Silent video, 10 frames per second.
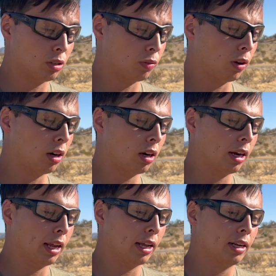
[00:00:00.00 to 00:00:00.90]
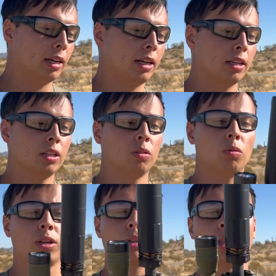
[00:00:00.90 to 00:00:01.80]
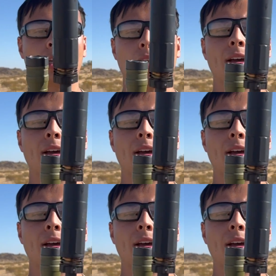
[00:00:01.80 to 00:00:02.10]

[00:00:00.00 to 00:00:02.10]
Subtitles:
far? And what do you think of